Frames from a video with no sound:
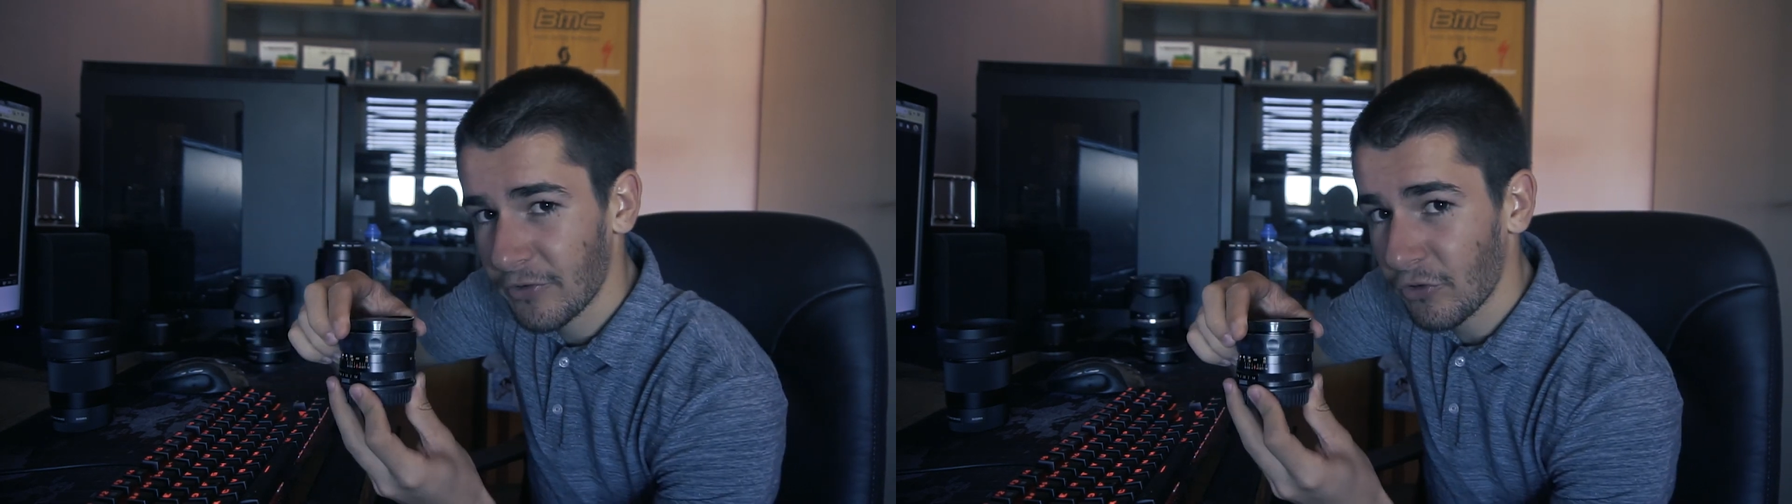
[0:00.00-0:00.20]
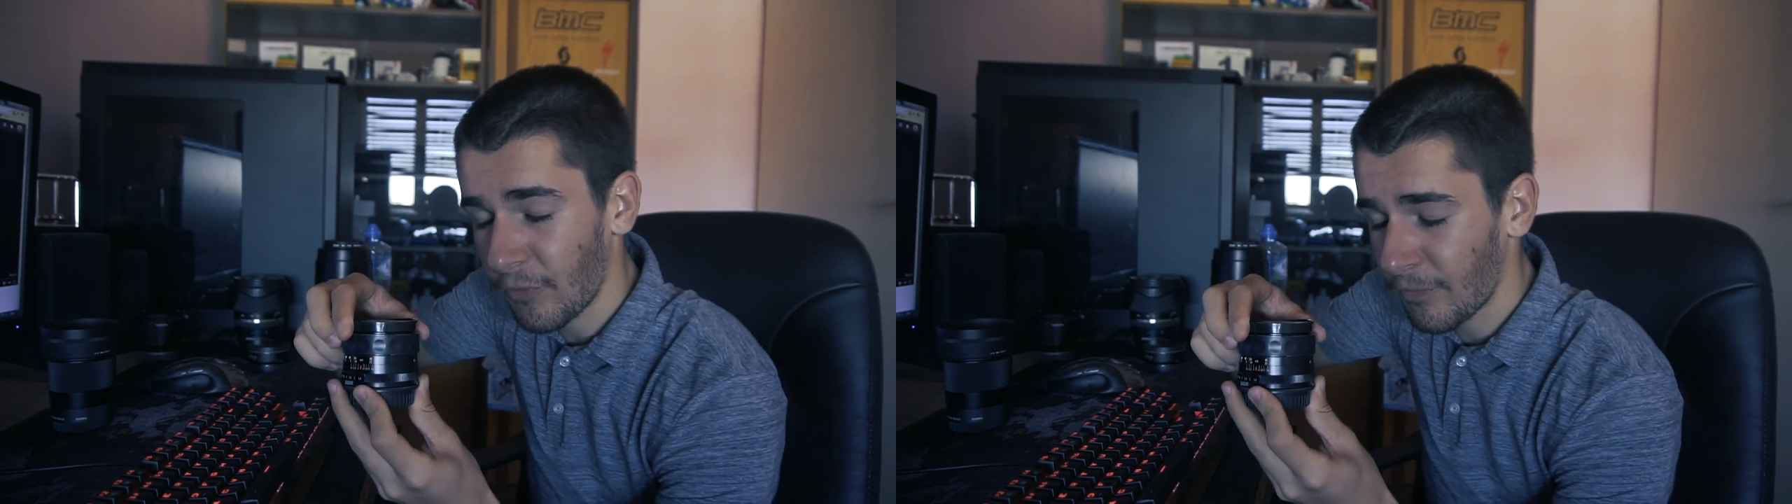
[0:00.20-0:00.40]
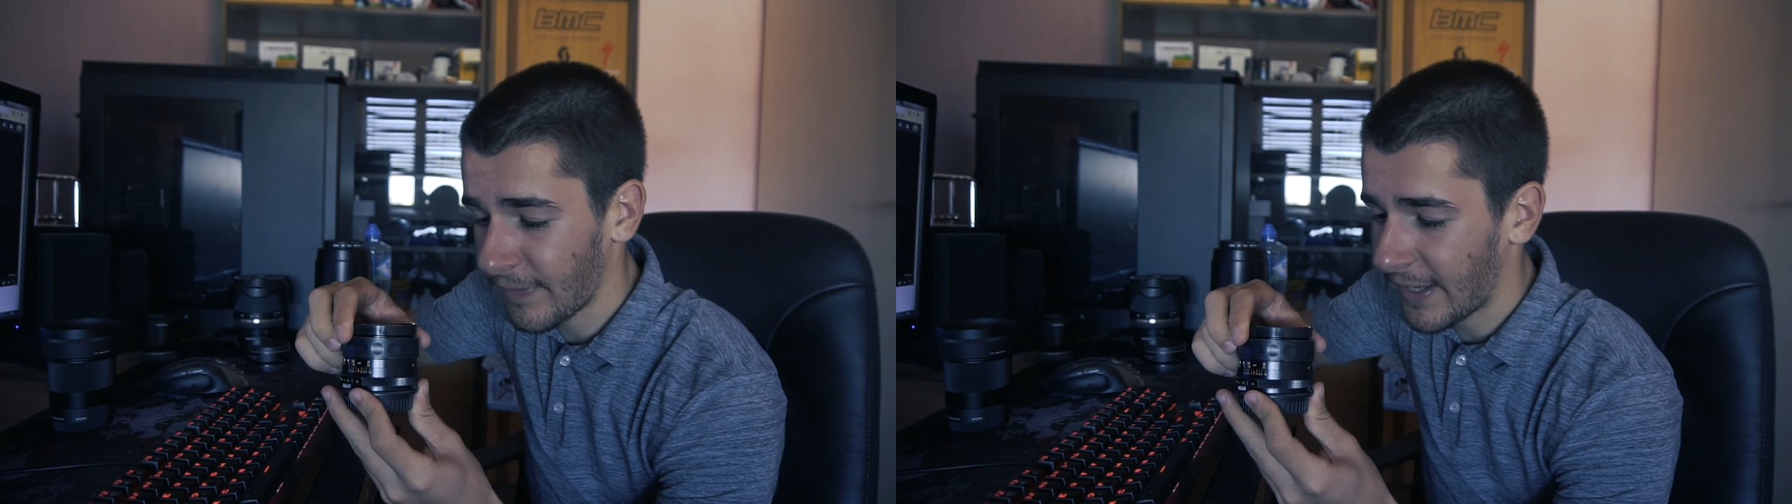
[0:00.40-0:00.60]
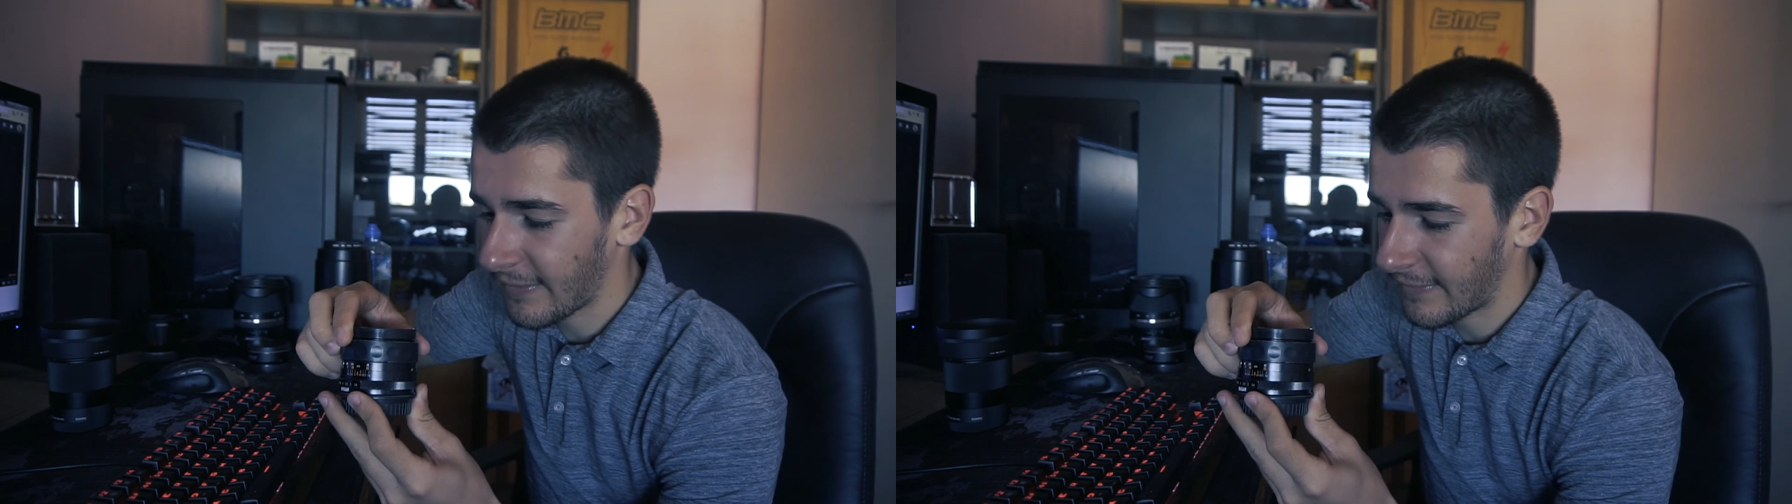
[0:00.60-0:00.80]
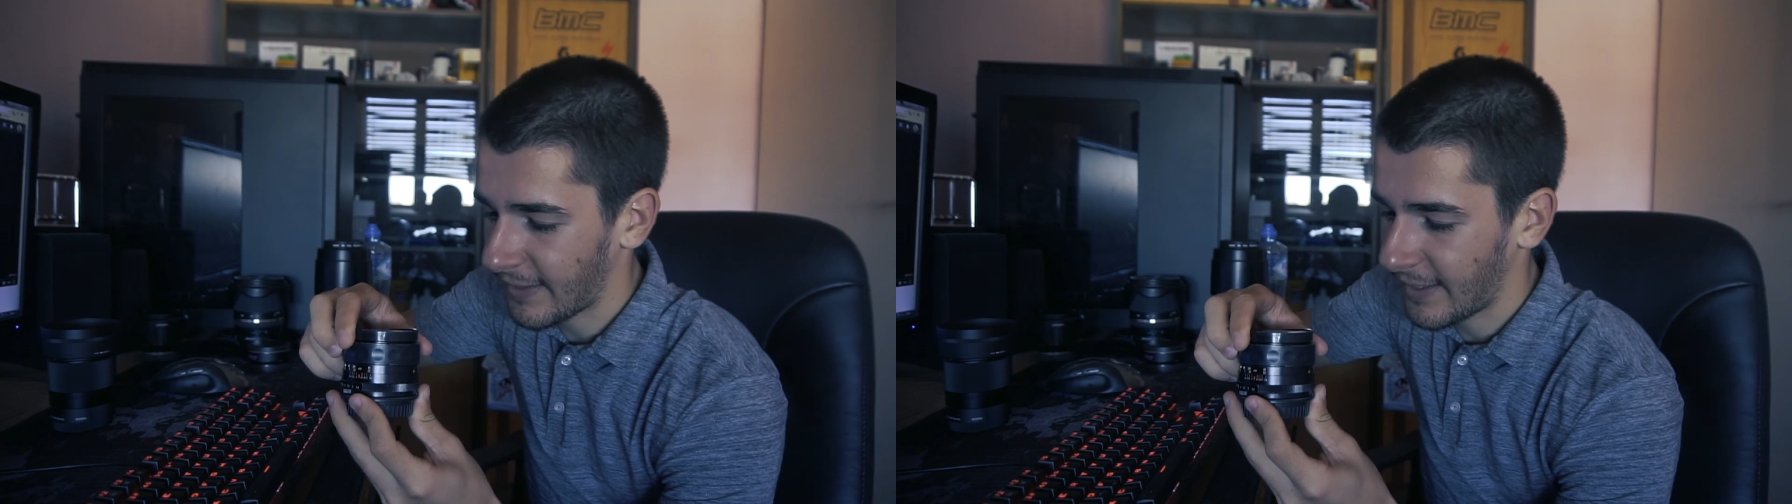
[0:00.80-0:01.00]
so
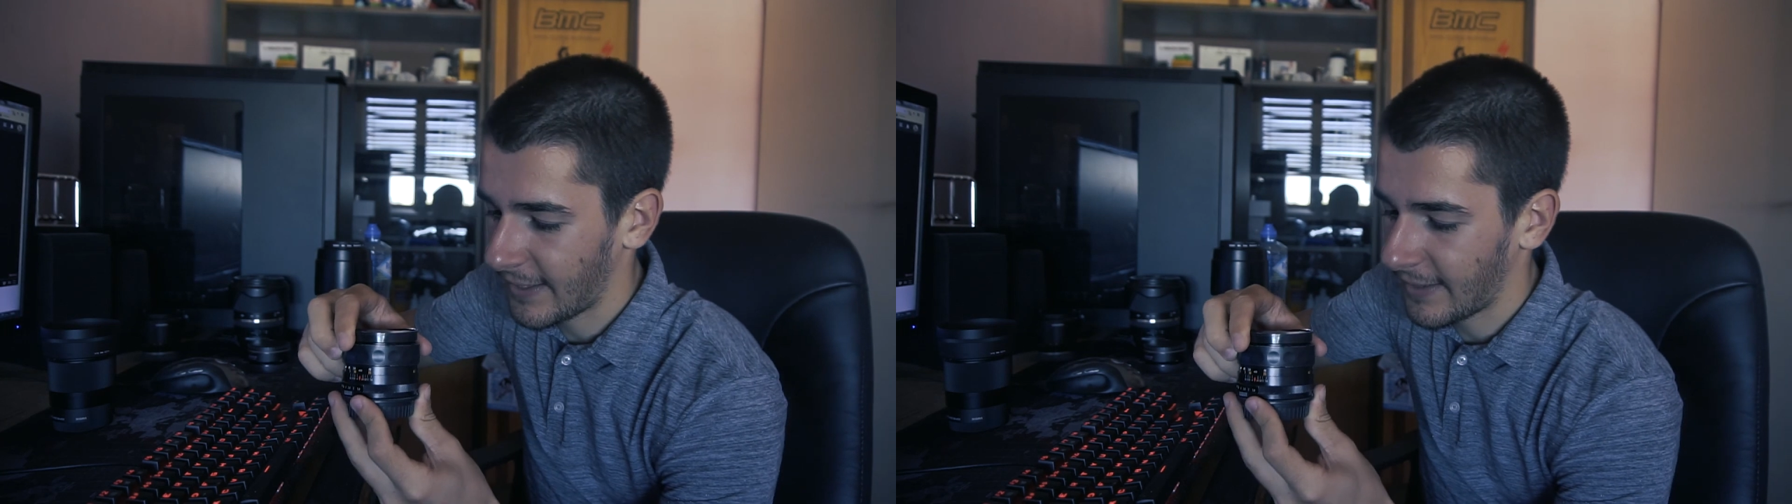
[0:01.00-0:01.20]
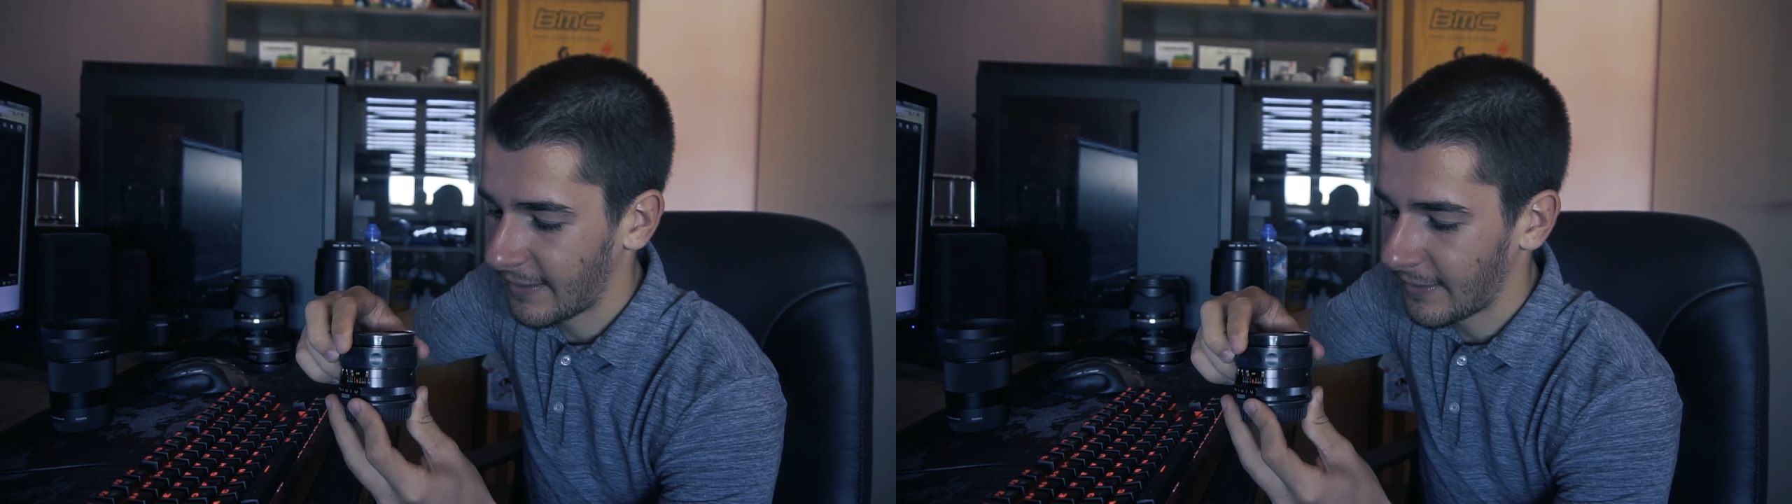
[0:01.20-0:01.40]
fast, and